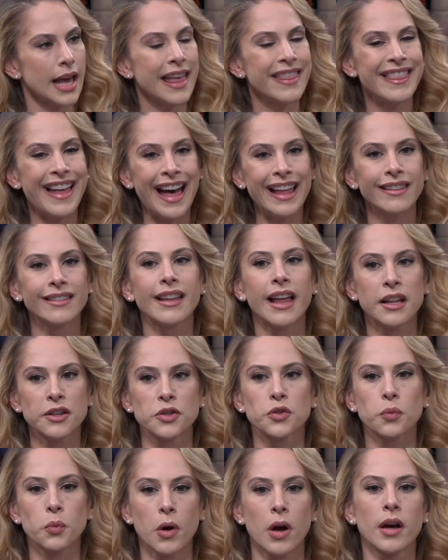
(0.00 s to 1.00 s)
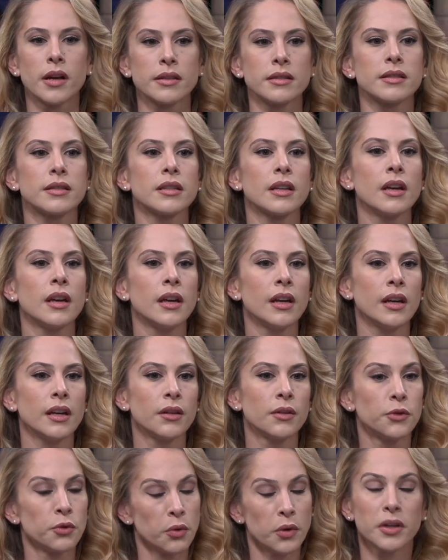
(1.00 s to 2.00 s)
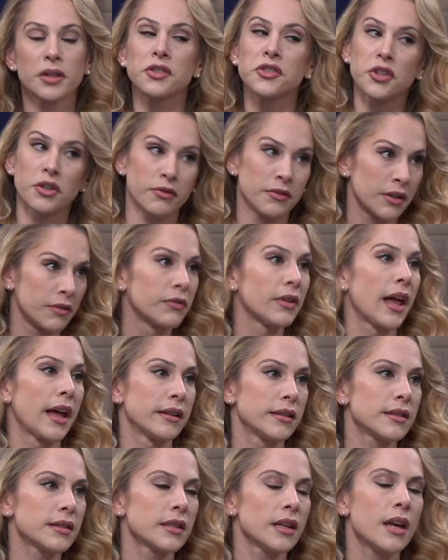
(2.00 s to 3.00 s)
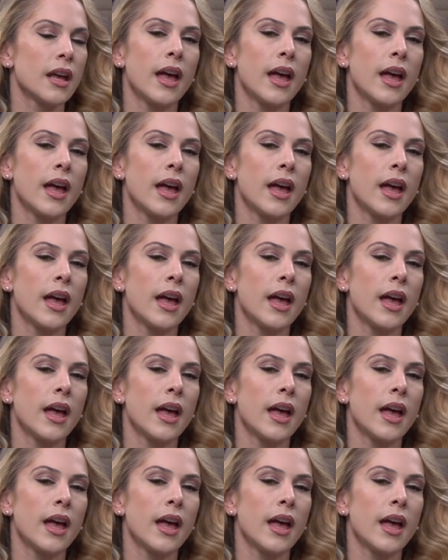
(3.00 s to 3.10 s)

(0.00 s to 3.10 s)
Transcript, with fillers: and that lens was through a conservative lens.